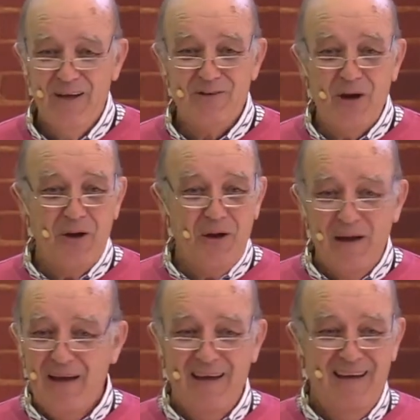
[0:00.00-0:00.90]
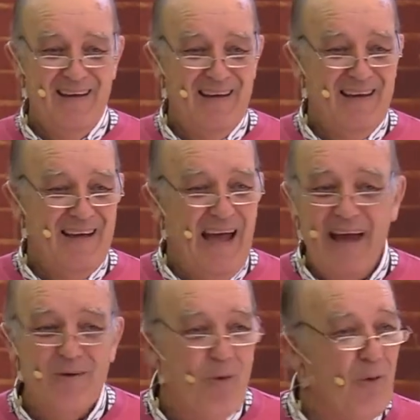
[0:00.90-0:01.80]
So,
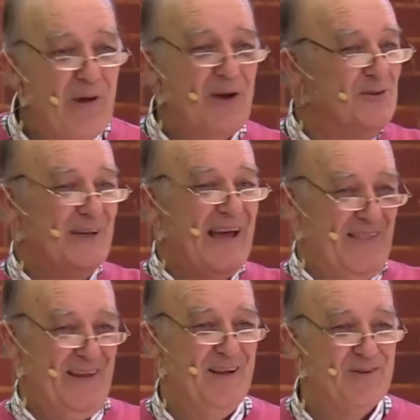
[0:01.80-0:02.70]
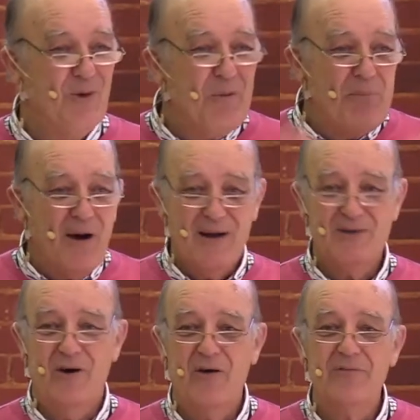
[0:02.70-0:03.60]
and it all goes together. It's all
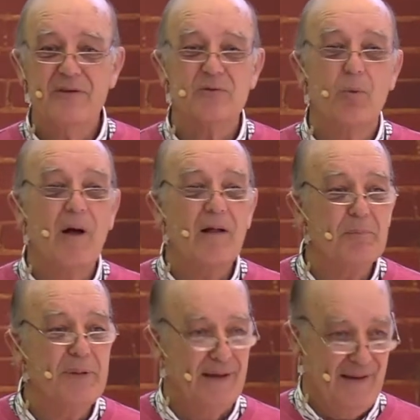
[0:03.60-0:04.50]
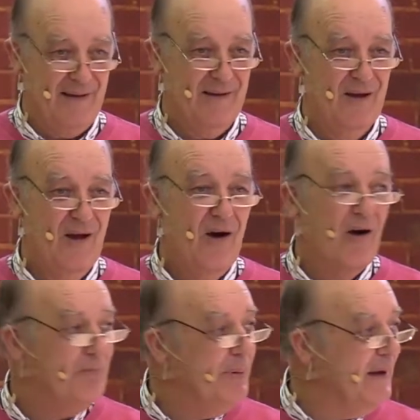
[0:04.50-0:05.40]
part of this well-being
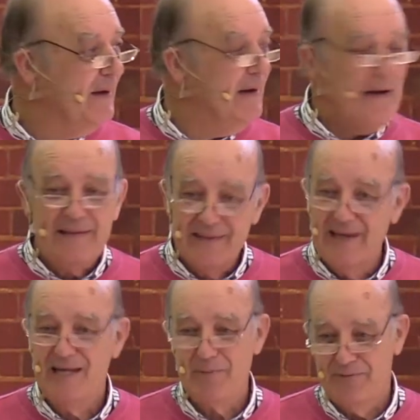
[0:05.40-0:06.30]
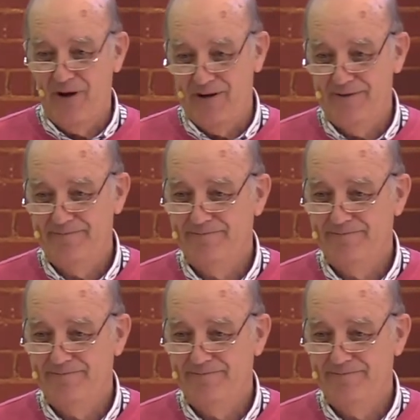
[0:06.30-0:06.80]
of being in the kingdom of God.